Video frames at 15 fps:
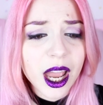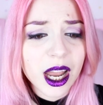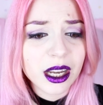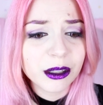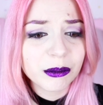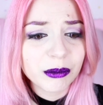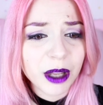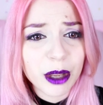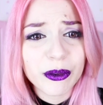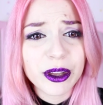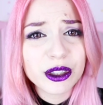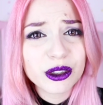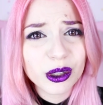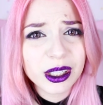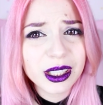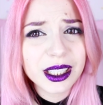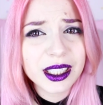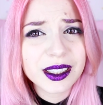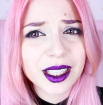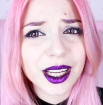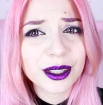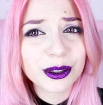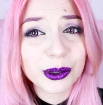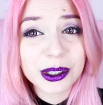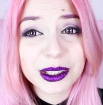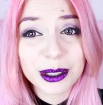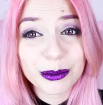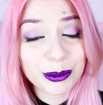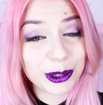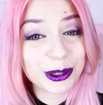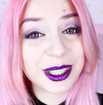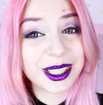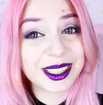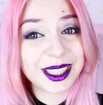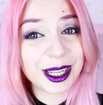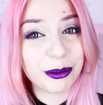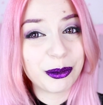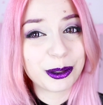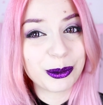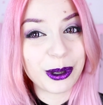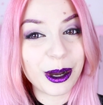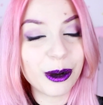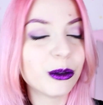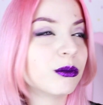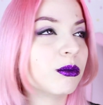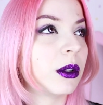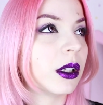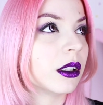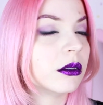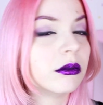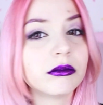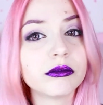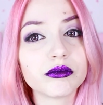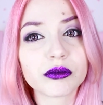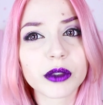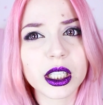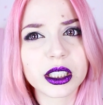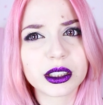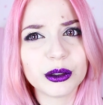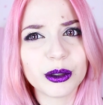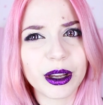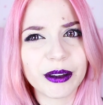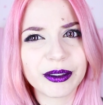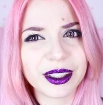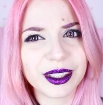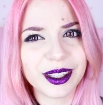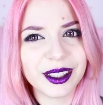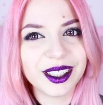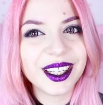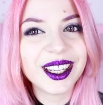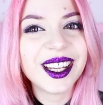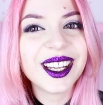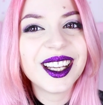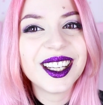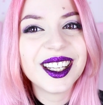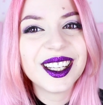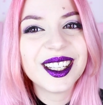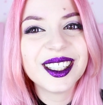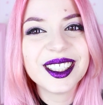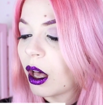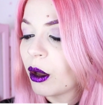and eventually start doing some music stuff as well, but I still haven't done it.